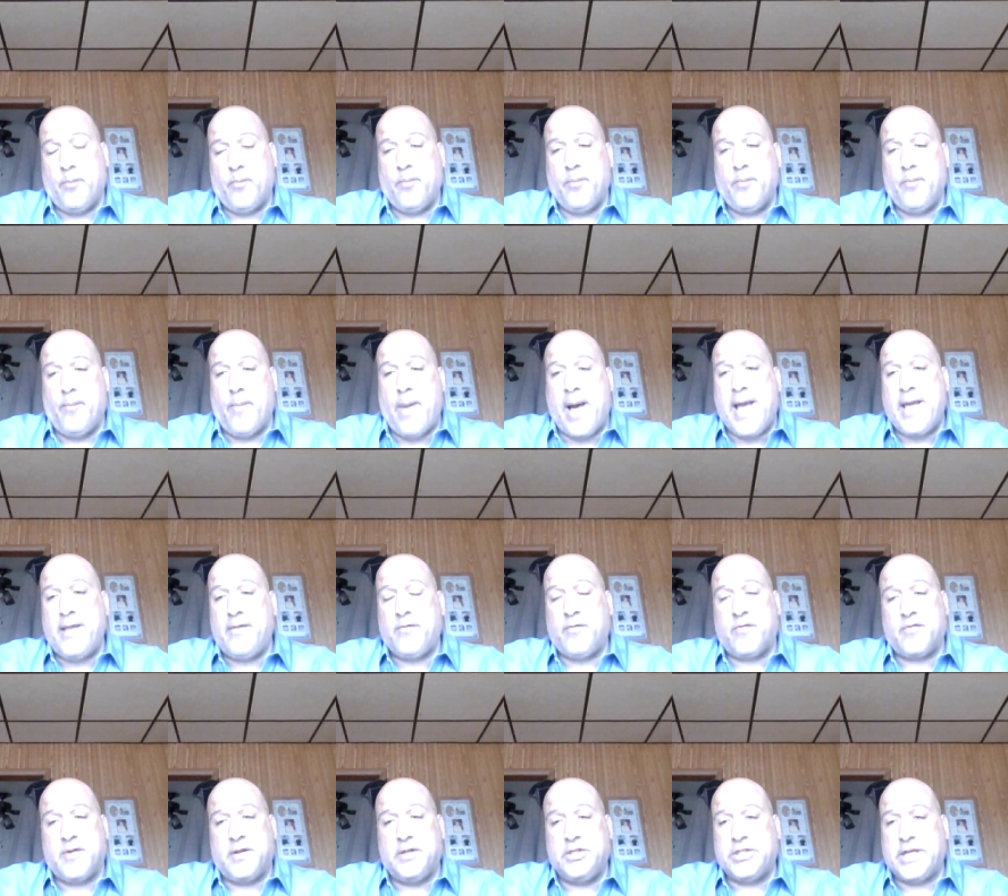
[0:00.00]
My
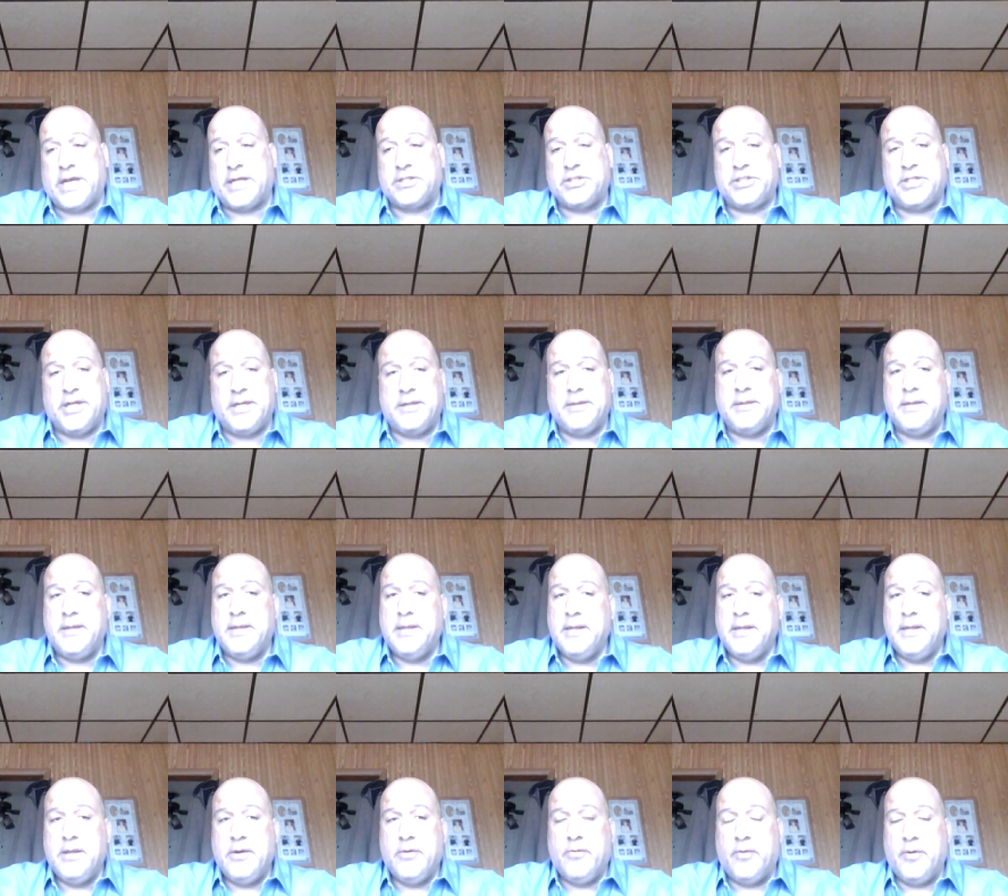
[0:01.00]
suggestion
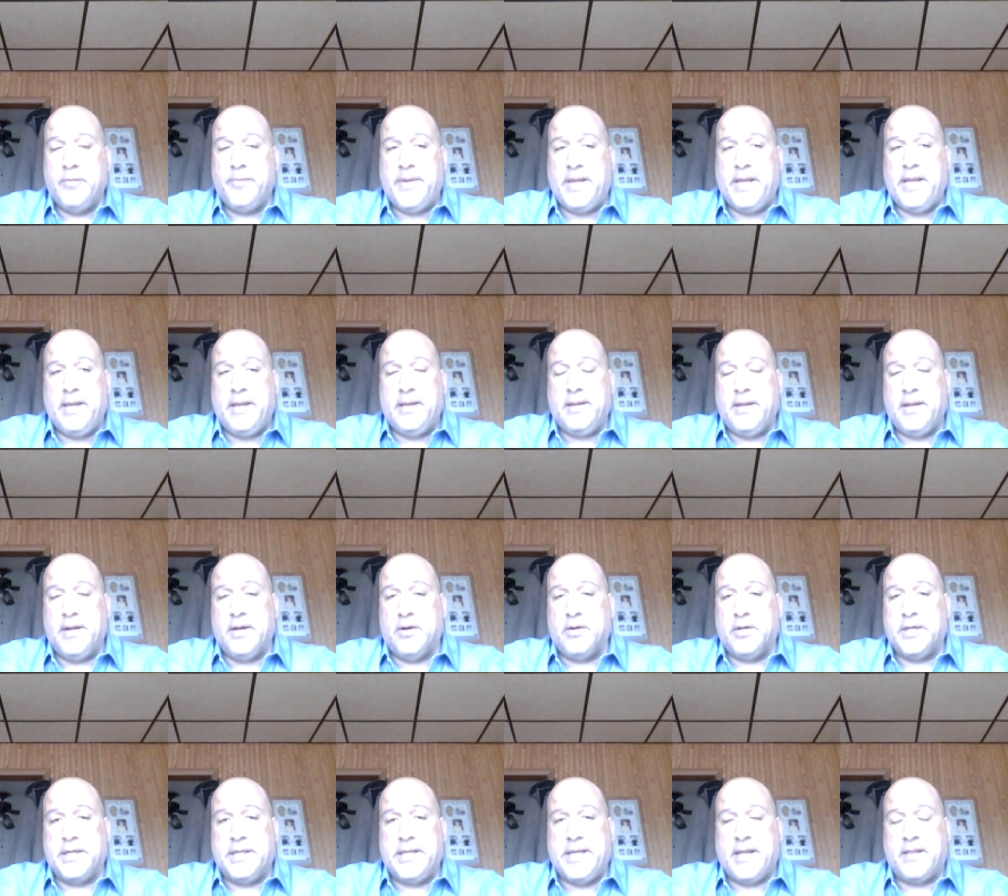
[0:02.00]
would be,
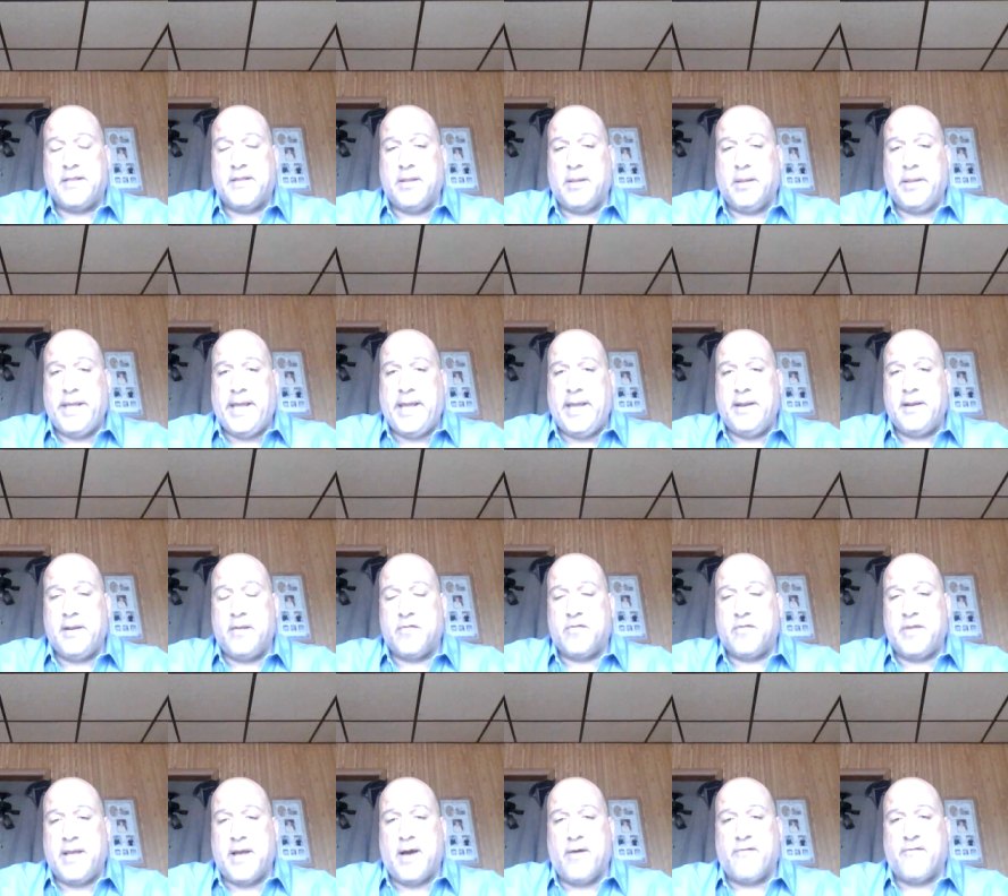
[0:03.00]
to get the lead and
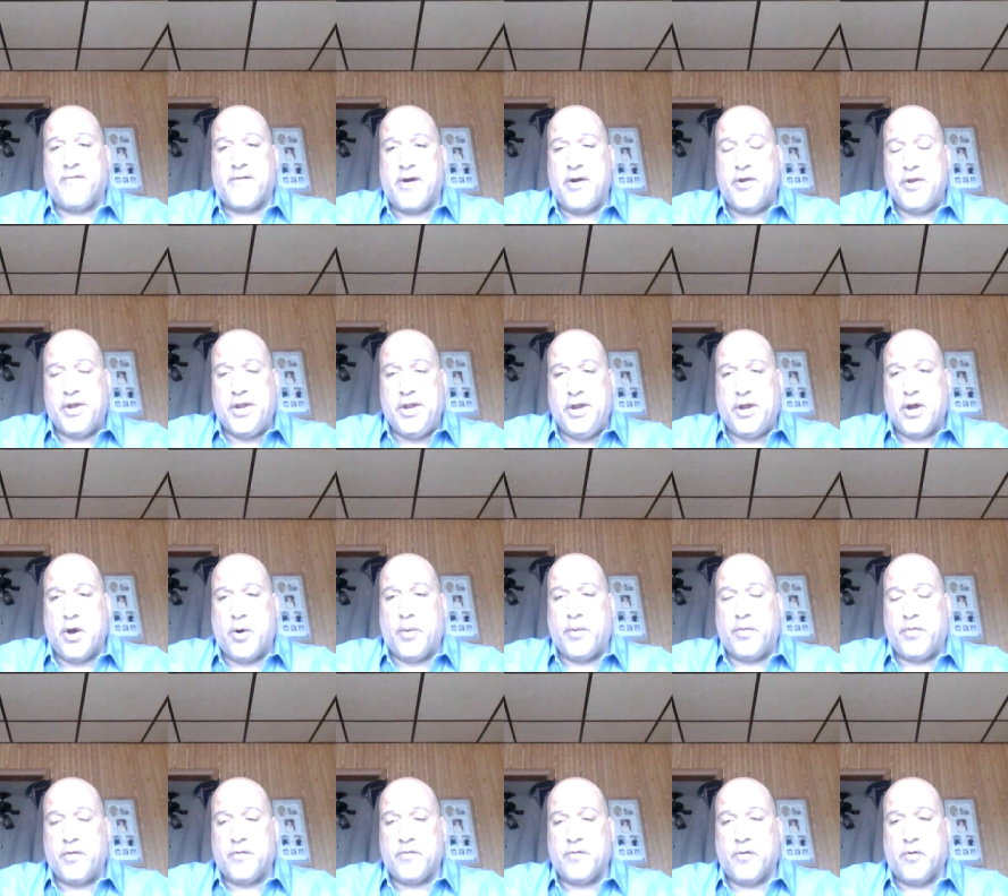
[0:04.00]
see how far you can go
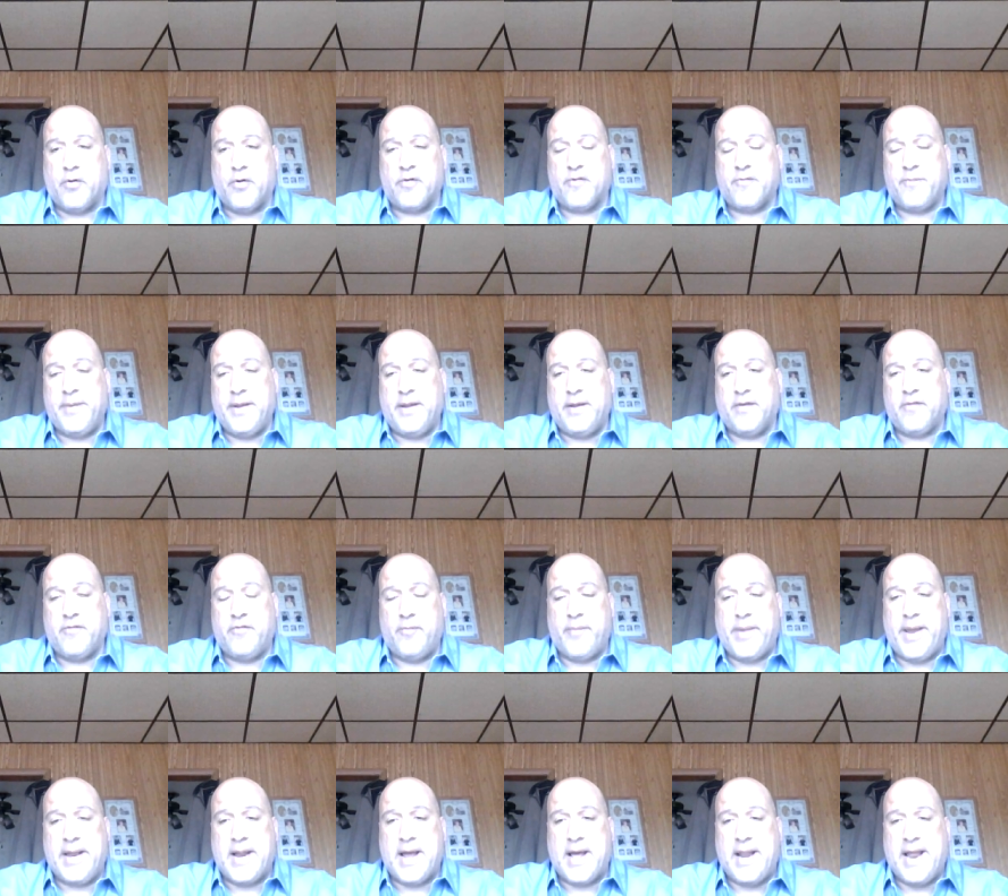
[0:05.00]
with this horse, because you
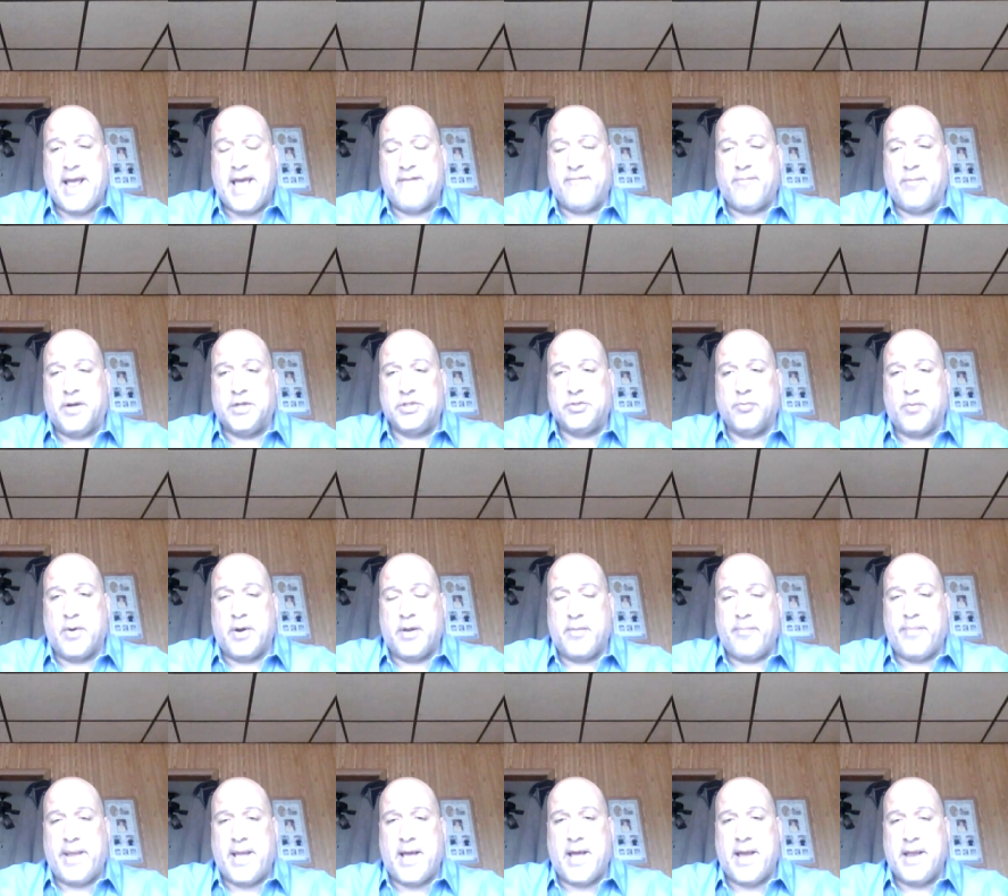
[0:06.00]
may not have much
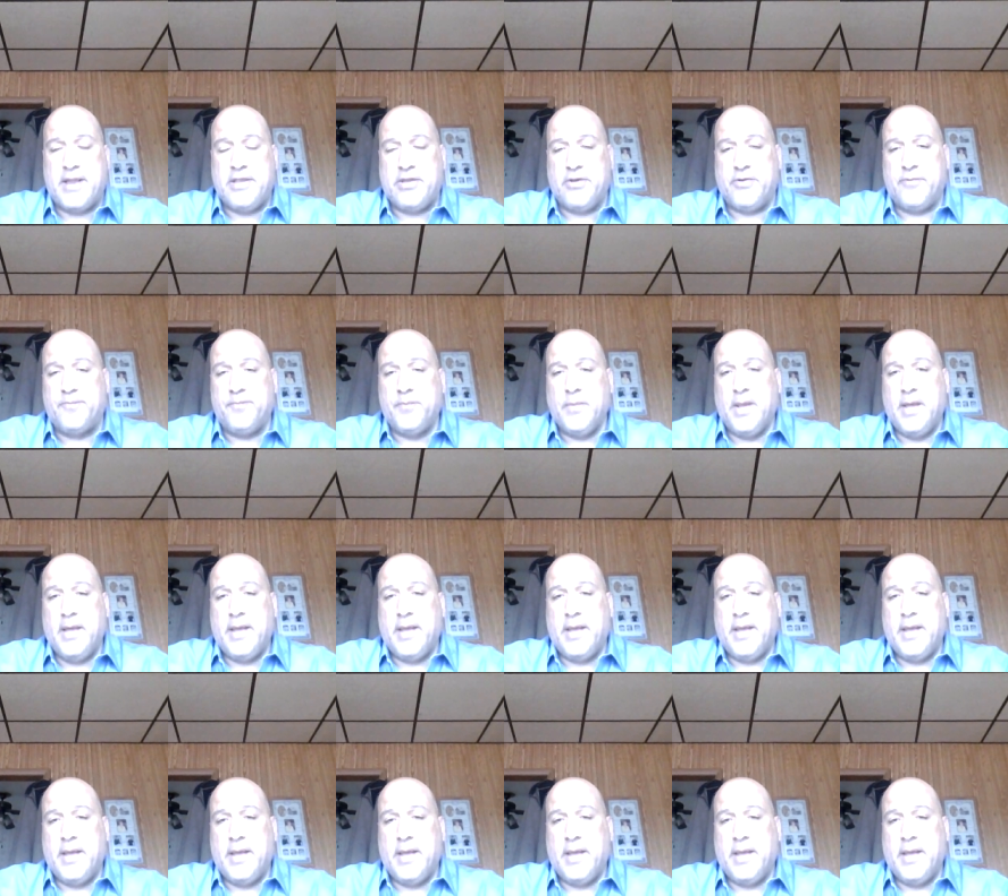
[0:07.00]
running behind you.